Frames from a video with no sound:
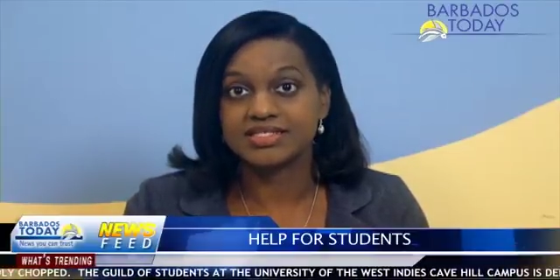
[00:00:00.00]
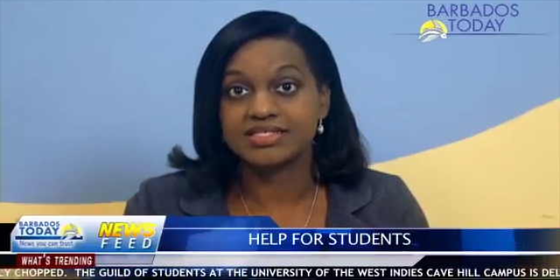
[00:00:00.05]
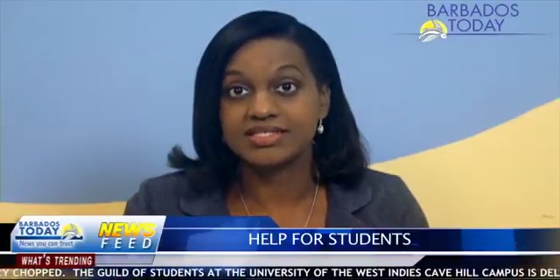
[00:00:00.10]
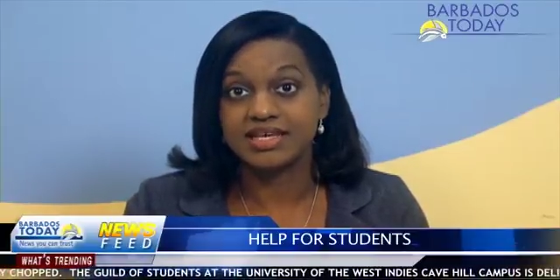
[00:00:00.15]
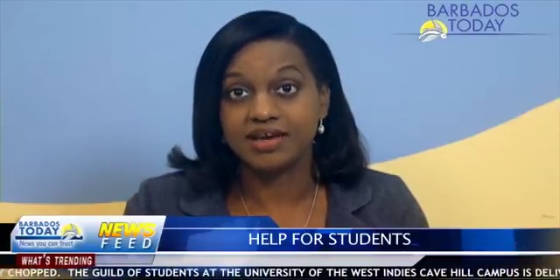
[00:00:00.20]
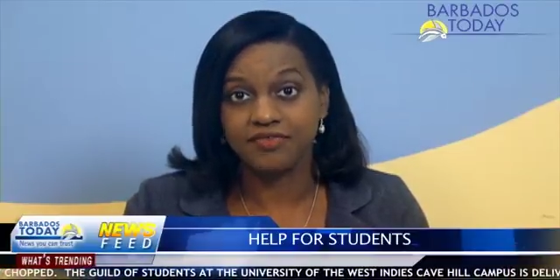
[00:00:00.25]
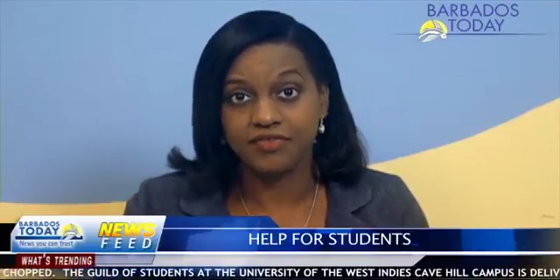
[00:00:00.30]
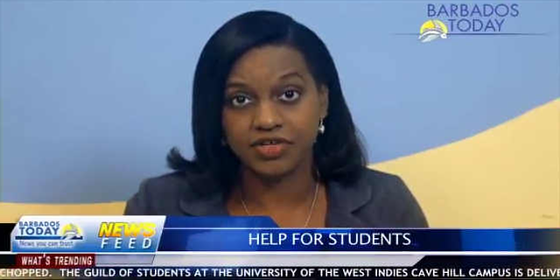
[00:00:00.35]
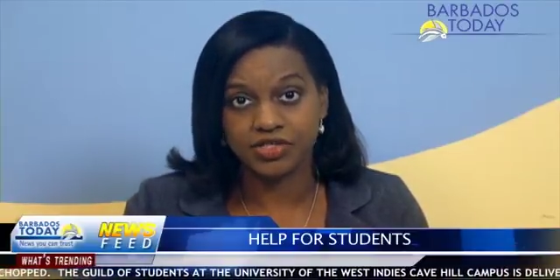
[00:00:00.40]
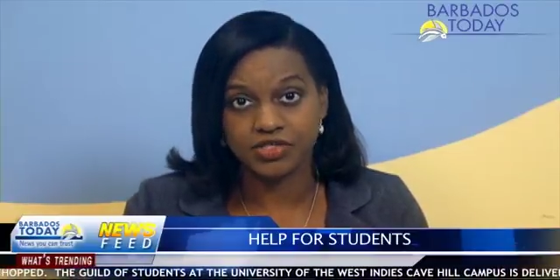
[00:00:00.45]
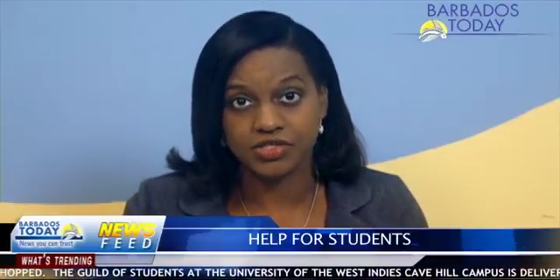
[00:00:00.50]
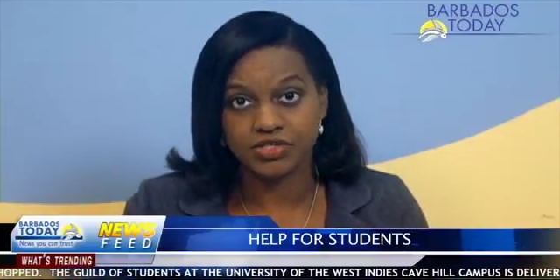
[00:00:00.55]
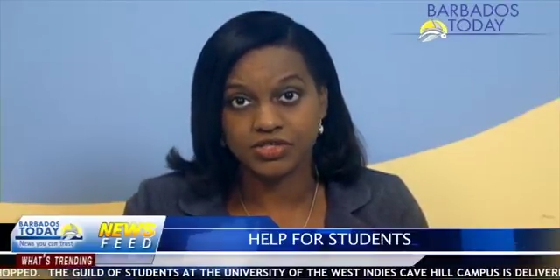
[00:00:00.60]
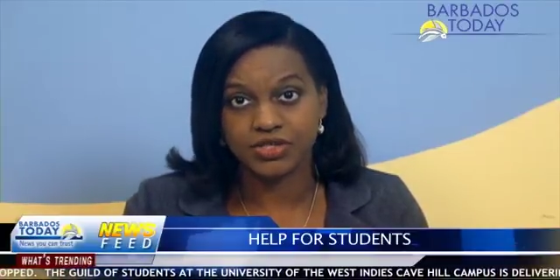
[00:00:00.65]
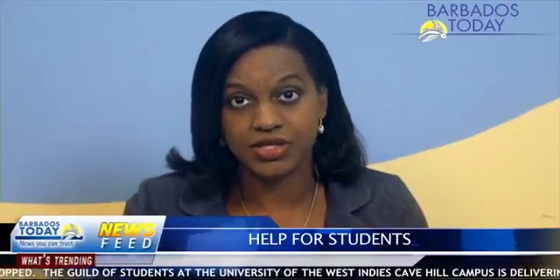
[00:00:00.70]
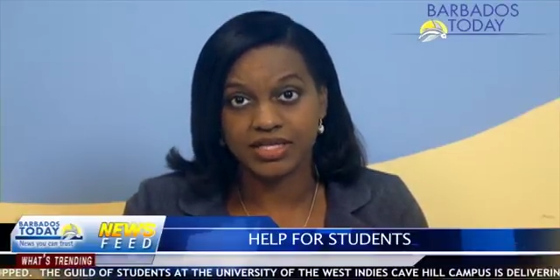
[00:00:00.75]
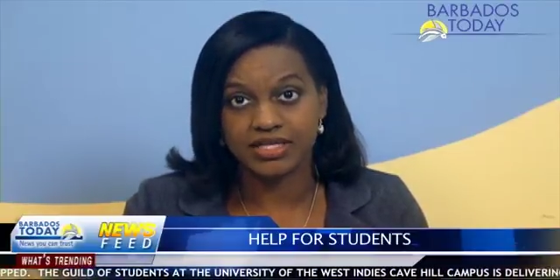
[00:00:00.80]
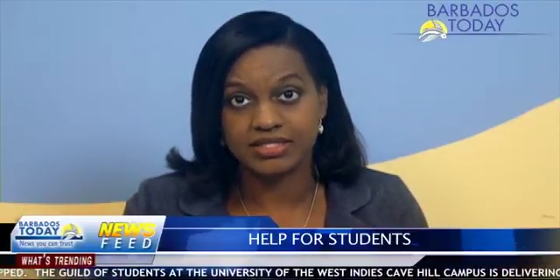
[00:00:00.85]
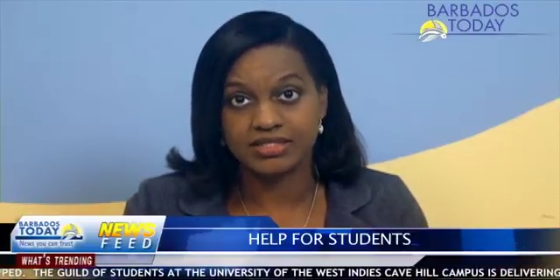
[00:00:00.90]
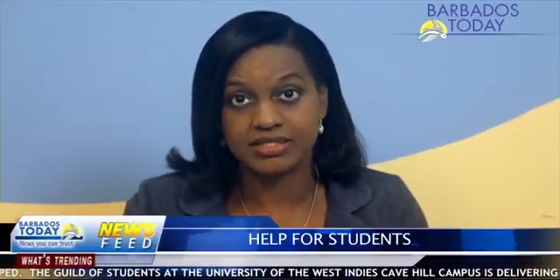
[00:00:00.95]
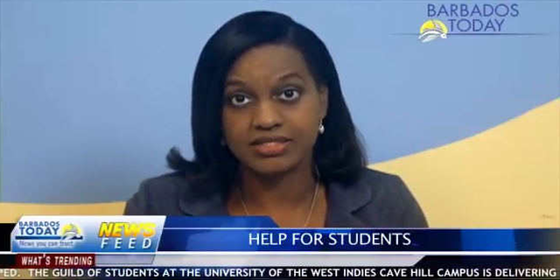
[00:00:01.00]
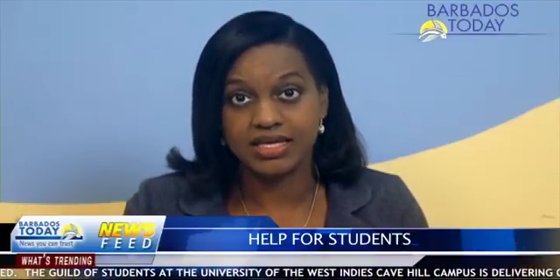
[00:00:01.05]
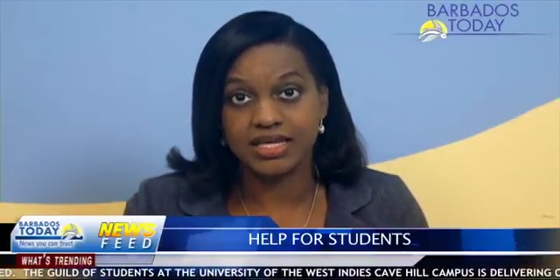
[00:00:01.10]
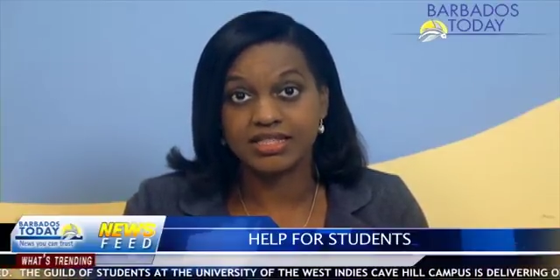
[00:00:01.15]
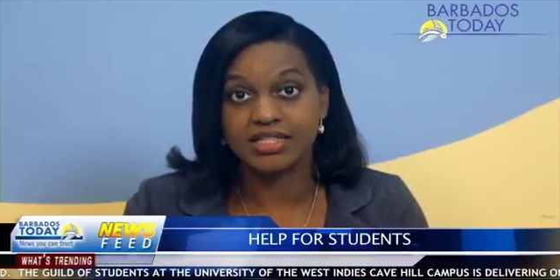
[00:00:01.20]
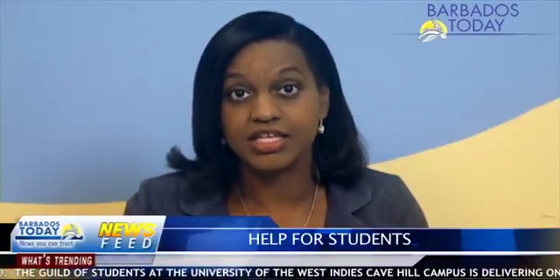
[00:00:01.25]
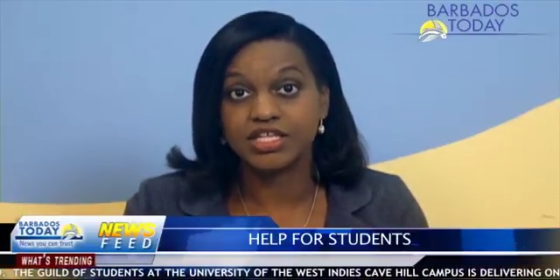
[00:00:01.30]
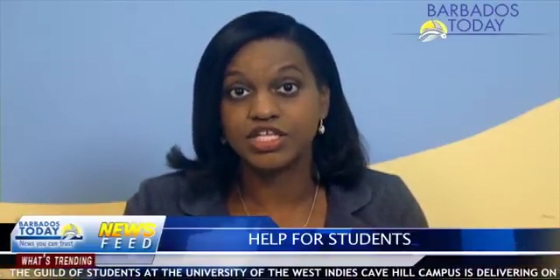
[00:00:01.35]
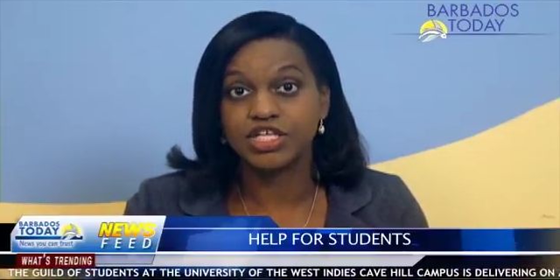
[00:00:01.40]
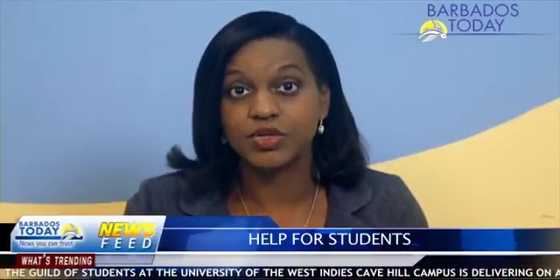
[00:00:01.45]
several students
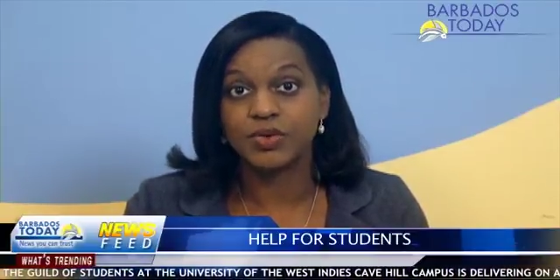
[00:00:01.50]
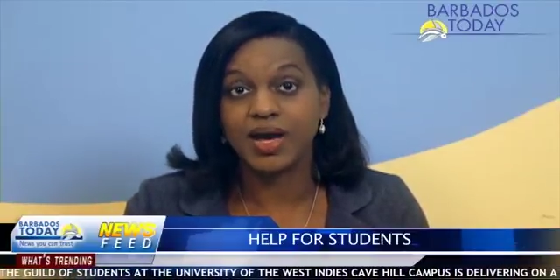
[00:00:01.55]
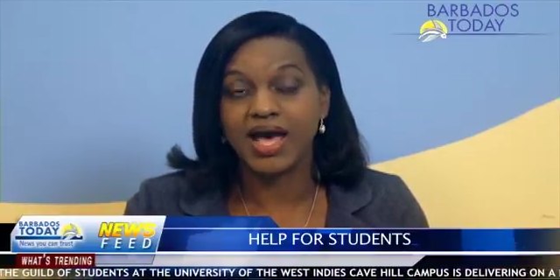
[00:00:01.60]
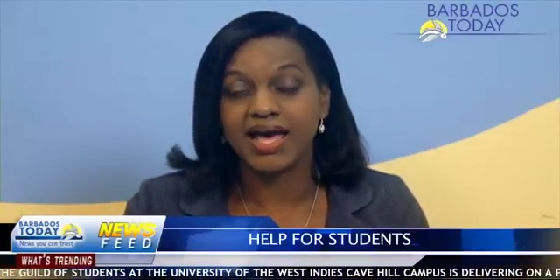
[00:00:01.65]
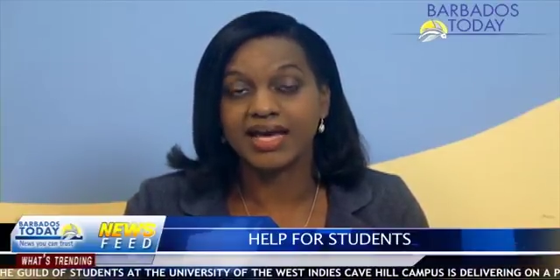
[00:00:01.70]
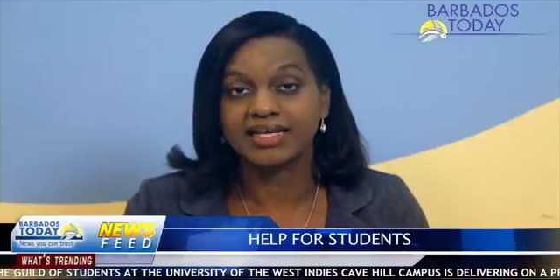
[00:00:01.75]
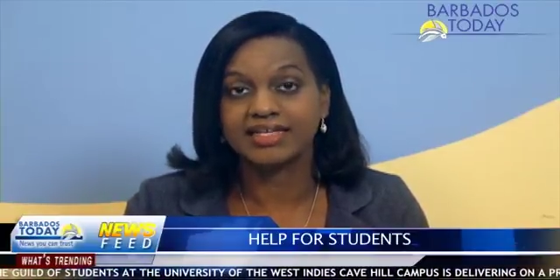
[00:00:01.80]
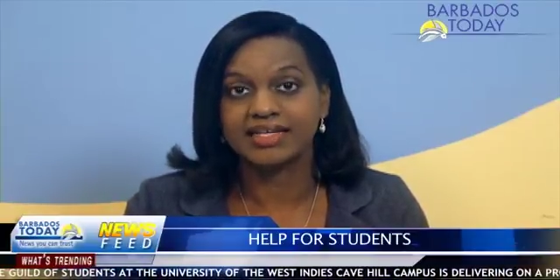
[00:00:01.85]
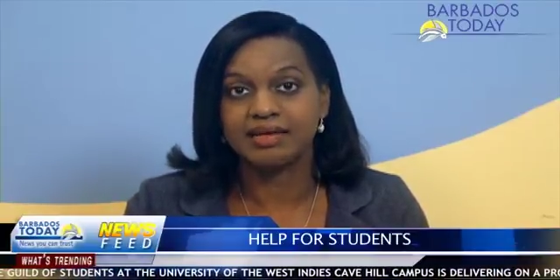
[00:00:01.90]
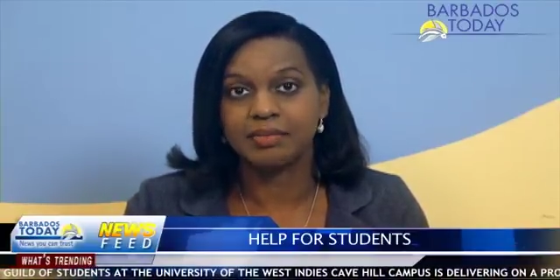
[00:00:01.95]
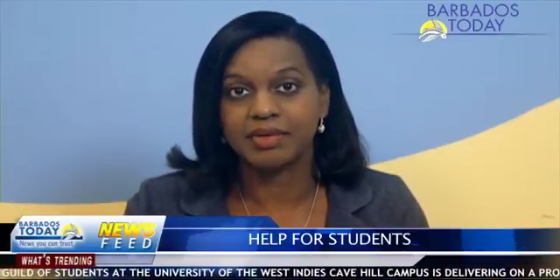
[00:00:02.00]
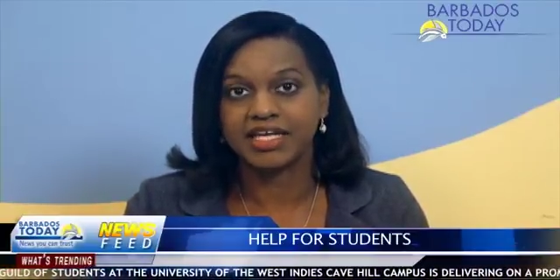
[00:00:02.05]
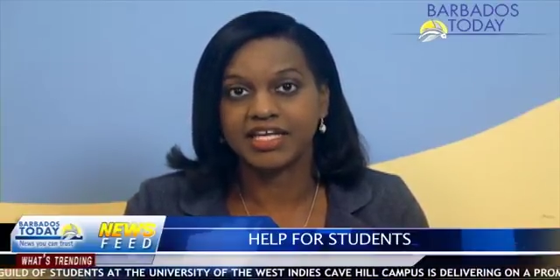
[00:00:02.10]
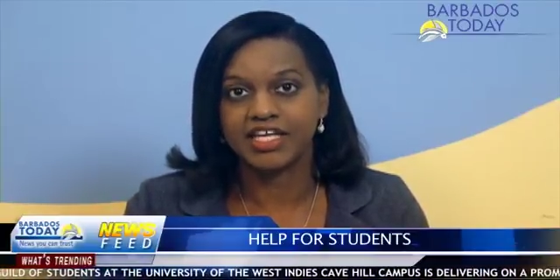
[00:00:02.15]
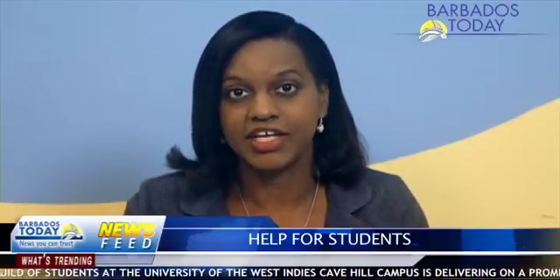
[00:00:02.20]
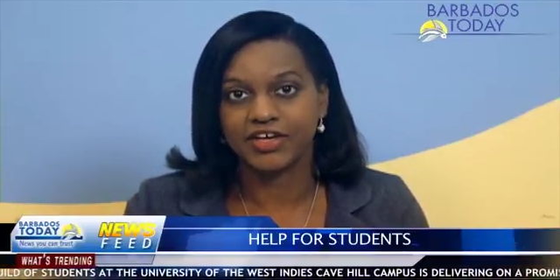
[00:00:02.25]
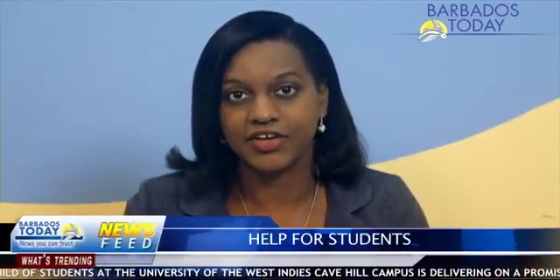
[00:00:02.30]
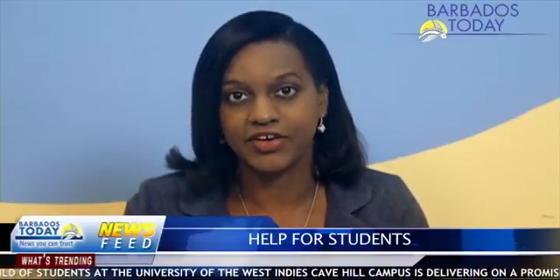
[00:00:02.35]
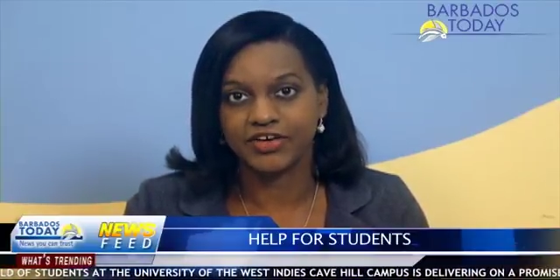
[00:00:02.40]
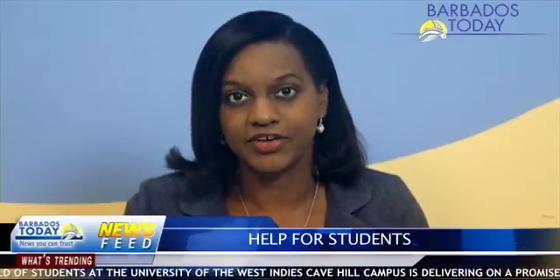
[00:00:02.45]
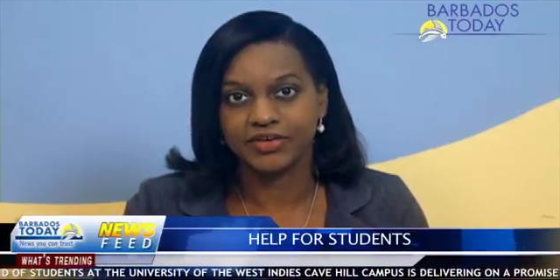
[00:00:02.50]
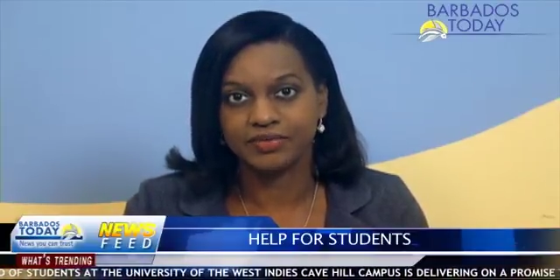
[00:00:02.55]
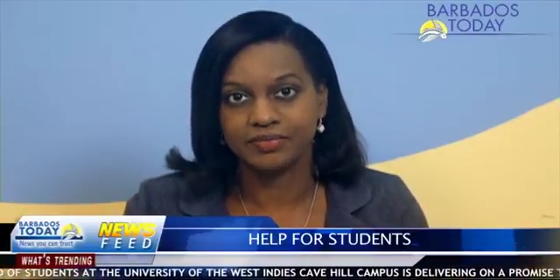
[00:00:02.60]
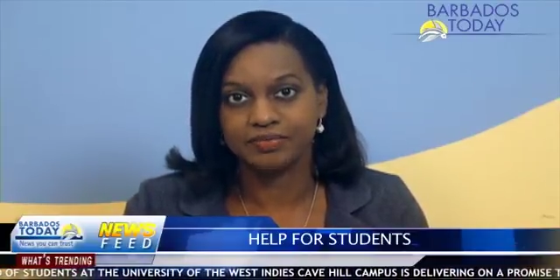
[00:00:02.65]
in the new academic year.